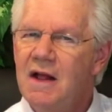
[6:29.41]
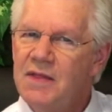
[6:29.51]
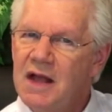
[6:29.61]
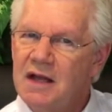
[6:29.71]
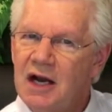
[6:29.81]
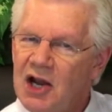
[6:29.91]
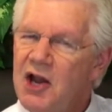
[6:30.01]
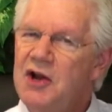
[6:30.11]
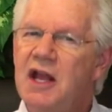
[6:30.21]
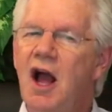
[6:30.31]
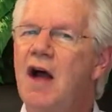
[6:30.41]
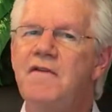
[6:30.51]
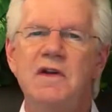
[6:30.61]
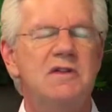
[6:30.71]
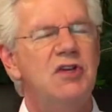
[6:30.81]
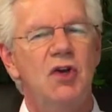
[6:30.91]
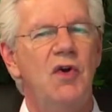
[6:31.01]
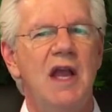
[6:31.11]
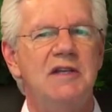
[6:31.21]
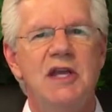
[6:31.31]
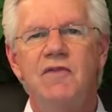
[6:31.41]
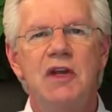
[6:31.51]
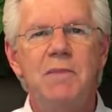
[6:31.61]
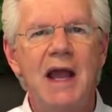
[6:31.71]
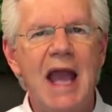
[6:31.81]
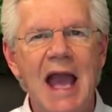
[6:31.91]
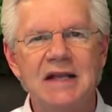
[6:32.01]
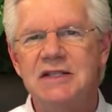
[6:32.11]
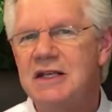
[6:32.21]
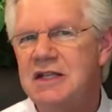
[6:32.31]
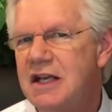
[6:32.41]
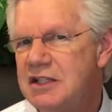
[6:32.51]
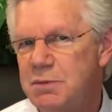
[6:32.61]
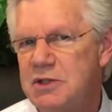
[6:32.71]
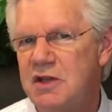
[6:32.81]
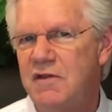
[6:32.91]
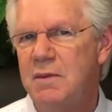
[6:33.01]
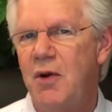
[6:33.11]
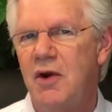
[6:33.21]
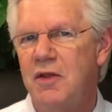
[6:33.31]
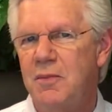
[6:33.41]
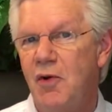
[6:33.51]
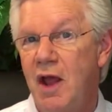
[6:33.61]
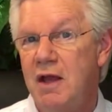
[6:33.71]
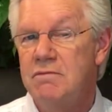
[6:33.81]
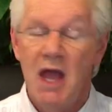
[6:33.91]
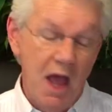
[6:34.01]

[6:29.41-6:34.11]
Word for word: the clarity, confidence, and creativity by accessing a specific part of the brain